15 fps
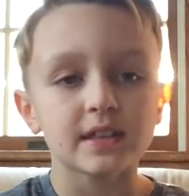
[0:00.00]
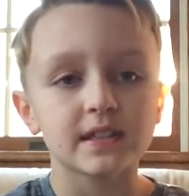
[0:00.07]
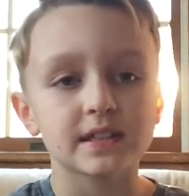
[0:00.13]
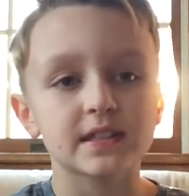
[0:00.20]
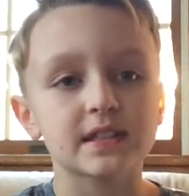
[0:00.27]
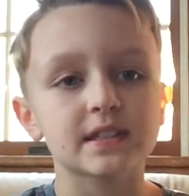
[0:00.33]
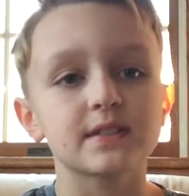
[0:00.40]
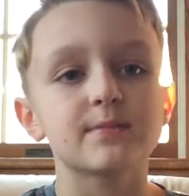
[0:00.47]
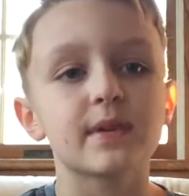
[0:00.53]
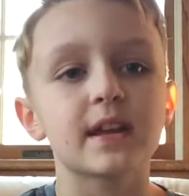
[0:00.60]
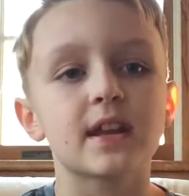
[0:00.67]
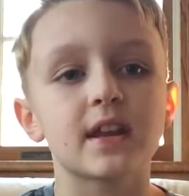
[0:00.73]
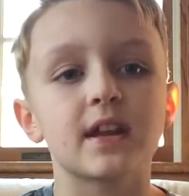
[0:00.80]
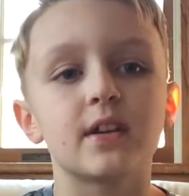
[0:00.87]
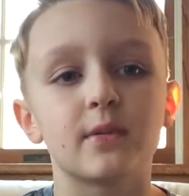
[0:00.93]
This has
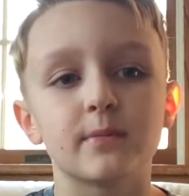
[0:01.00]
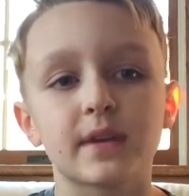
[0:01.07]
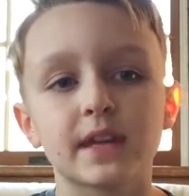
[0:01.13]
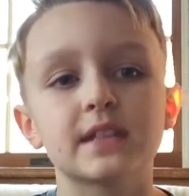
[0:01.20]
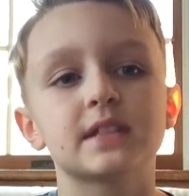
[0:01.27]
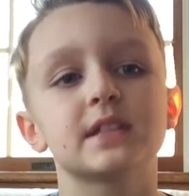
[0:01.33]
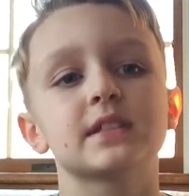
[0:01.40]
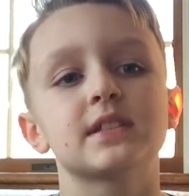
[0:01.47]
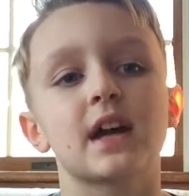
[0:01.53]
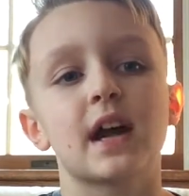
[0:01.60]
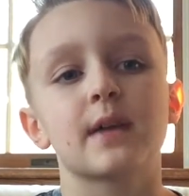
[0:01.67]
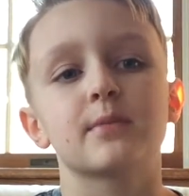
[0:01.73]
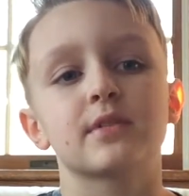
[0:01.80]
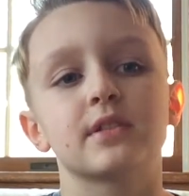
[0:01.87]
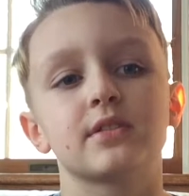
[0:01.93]
been an amazing
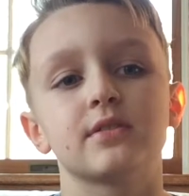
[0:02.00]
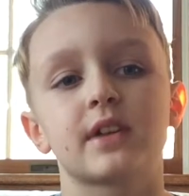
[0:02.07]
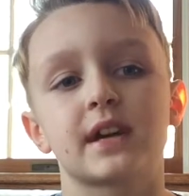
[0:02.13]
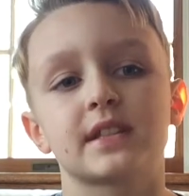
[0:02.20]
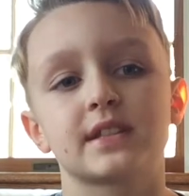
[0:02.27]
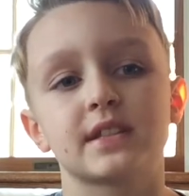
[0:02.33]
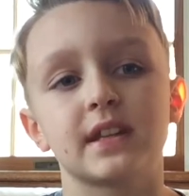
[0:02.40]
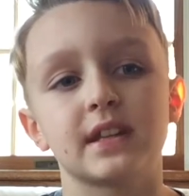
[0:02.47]
time with you guys,